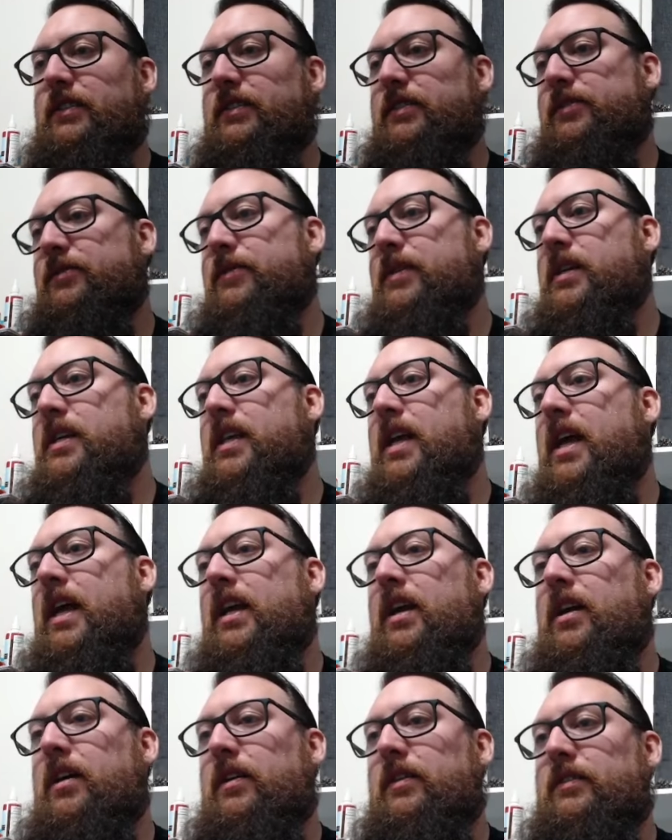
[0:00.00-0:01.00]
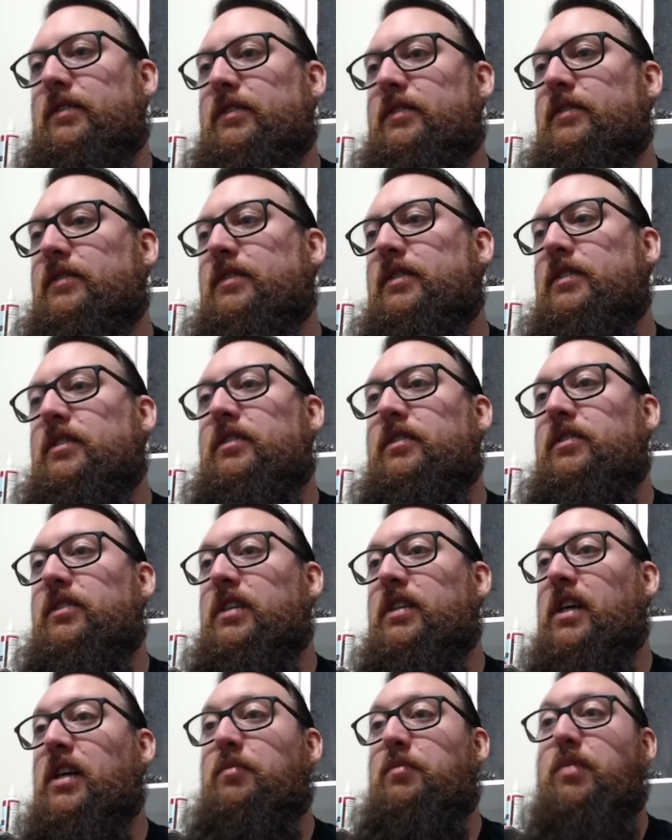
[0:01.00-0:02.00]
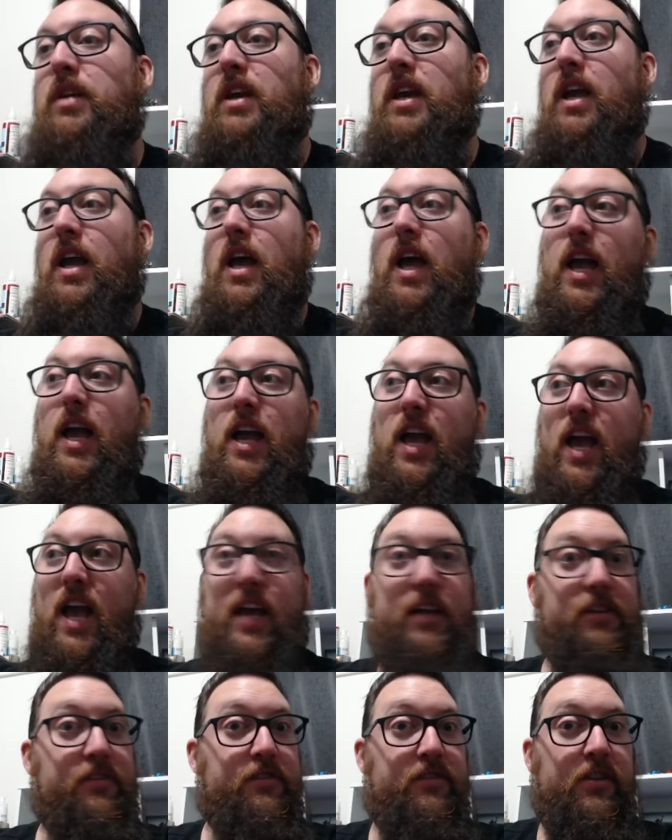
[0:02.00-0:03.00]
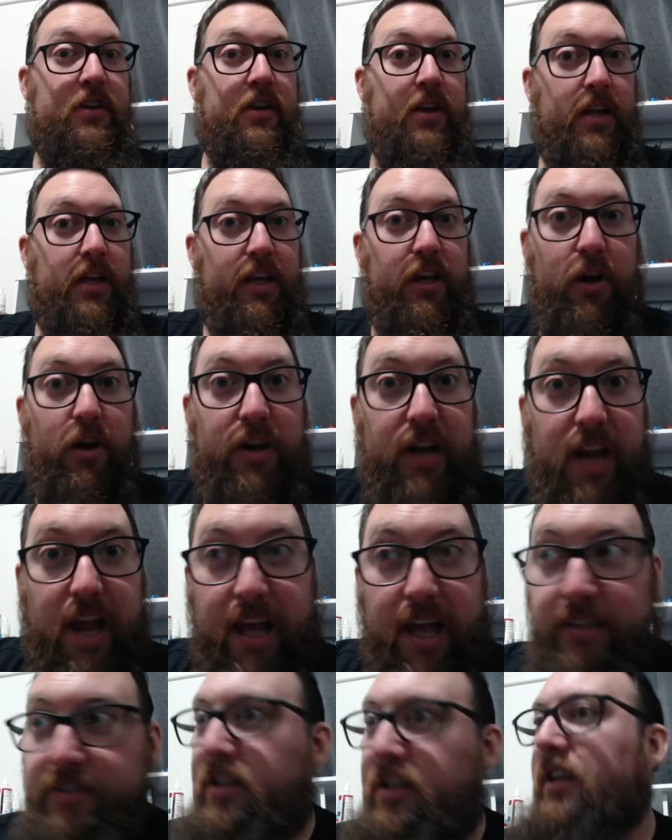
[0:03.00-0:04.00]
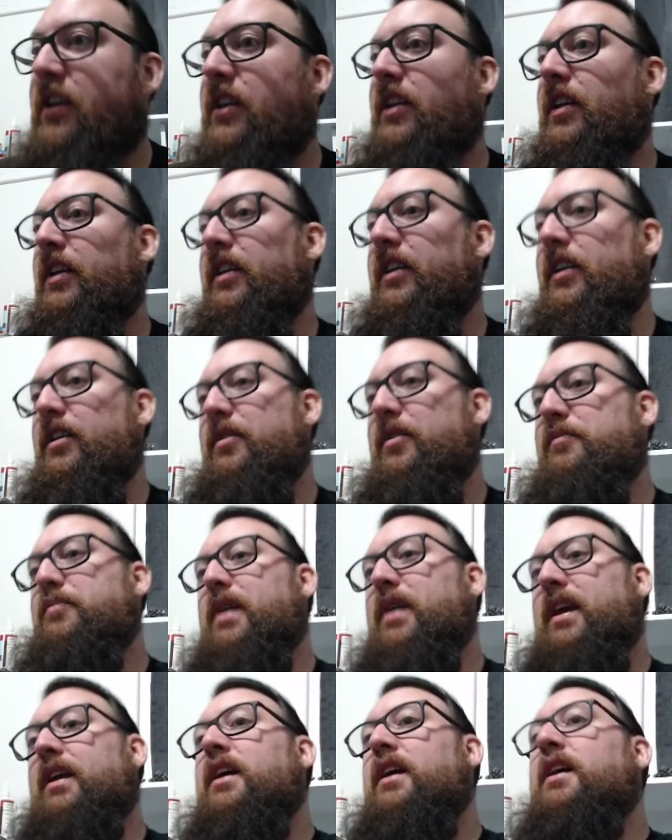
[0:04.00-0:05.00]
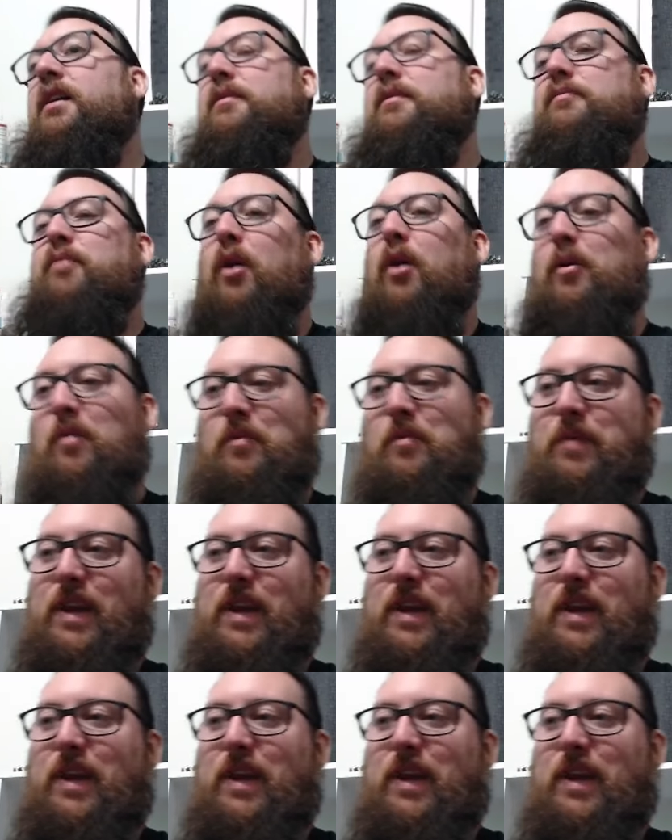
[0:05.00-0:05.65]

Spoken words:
are they going? C, B, A, S? Are they going in S? No, they're going in B. Bottom of B.